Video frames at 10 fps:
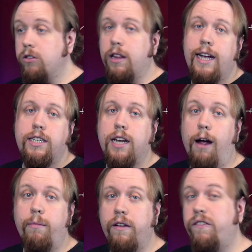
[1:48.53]
learned last
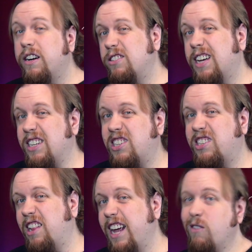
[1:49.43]
time that Victor's got a
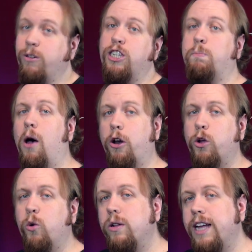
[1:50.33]
slight respawn
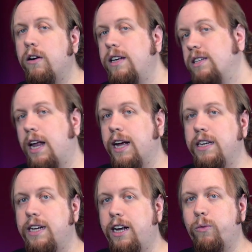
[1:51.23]
cooldown he's got to
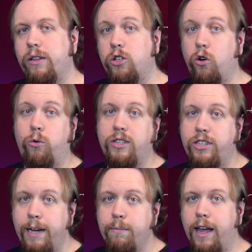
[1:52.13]
contend with, so it would
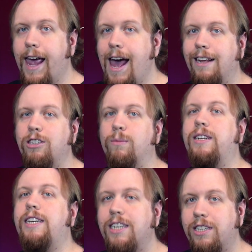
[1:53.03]
seem like adding some
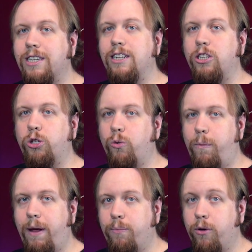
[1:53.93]
distance
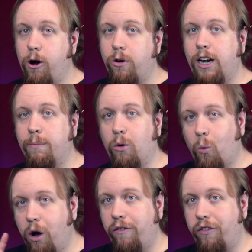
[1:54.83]
would be priority number
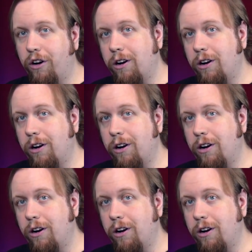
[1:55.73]
one for